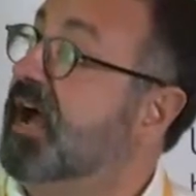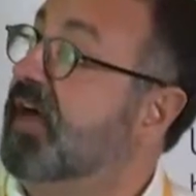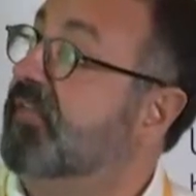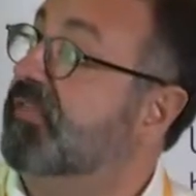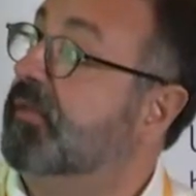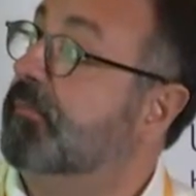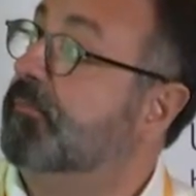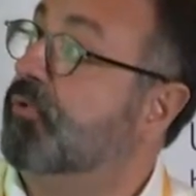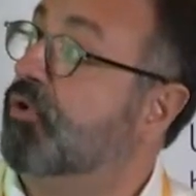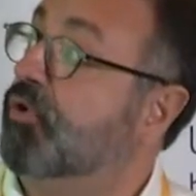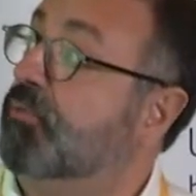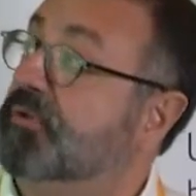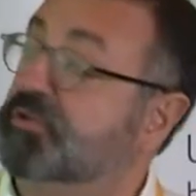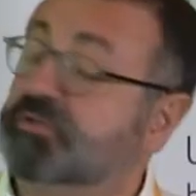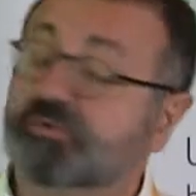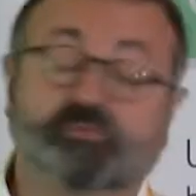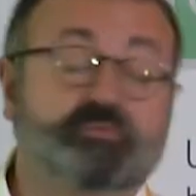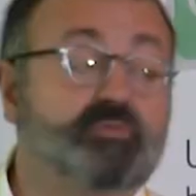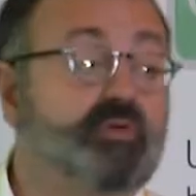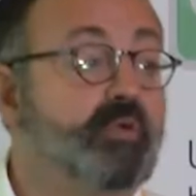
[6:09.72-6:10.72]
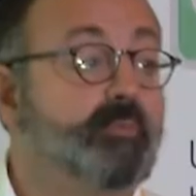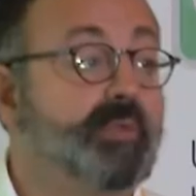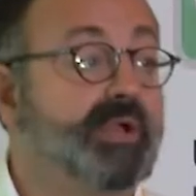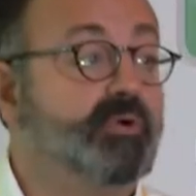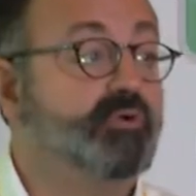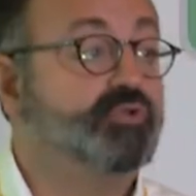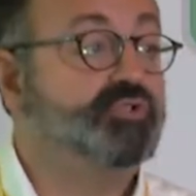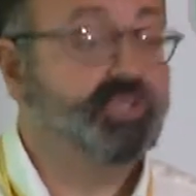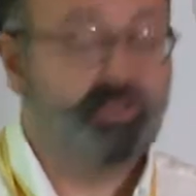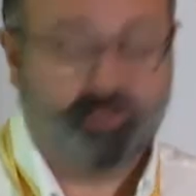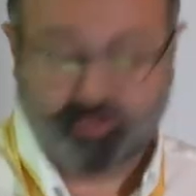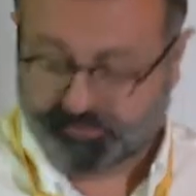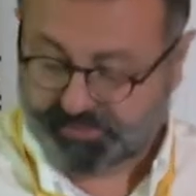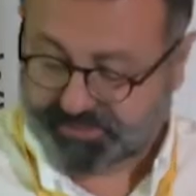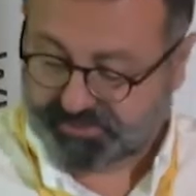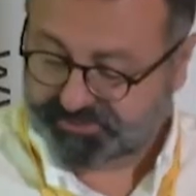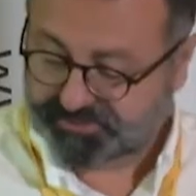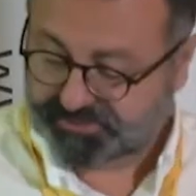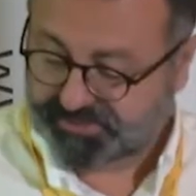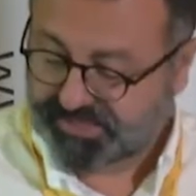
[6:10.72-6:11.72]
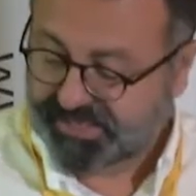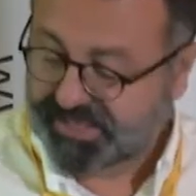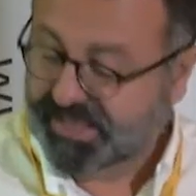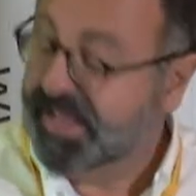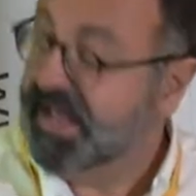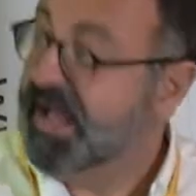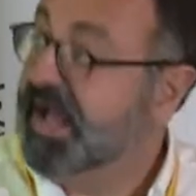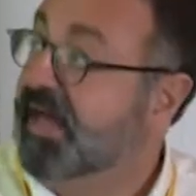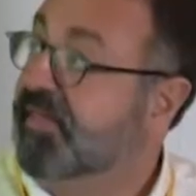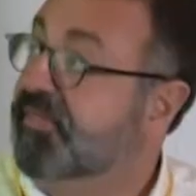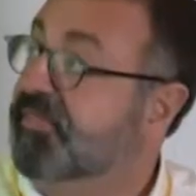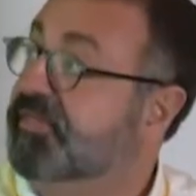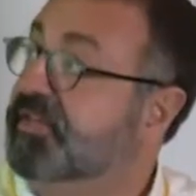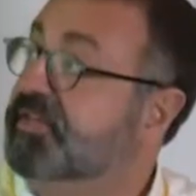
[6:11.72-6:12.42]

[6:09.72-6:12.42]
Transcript: and the promise of pharmacogenomics. And